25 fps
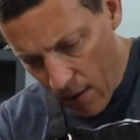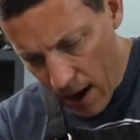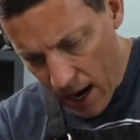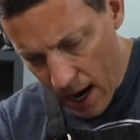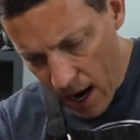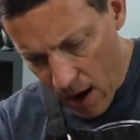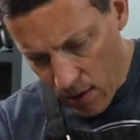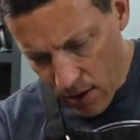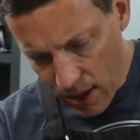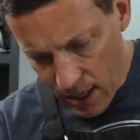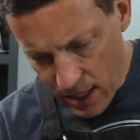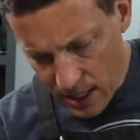
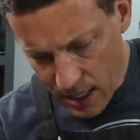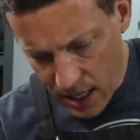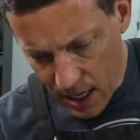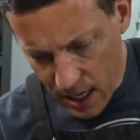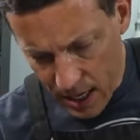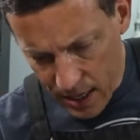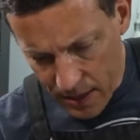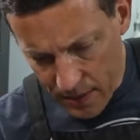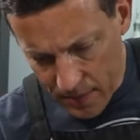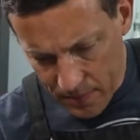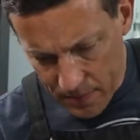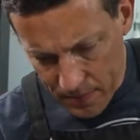Oh, that's
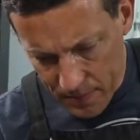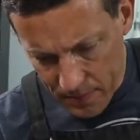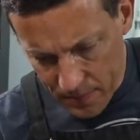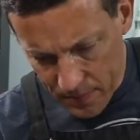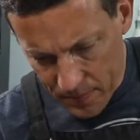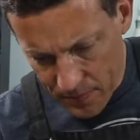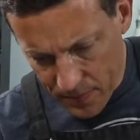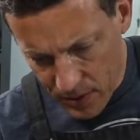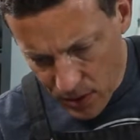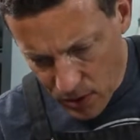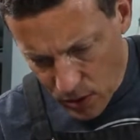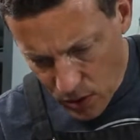hot.
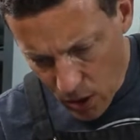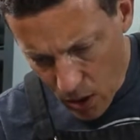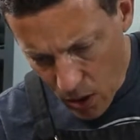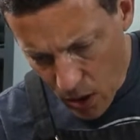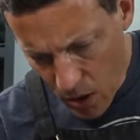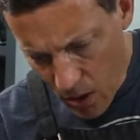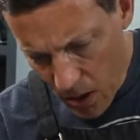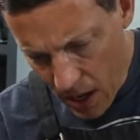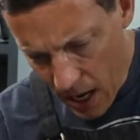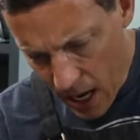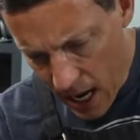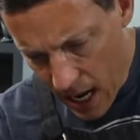
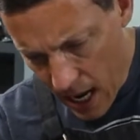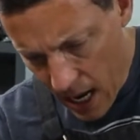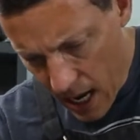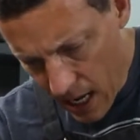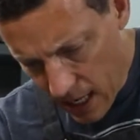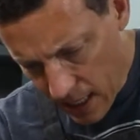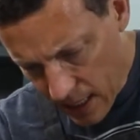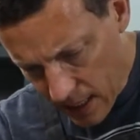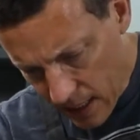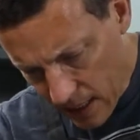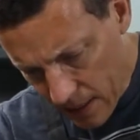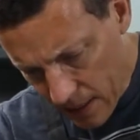So hot.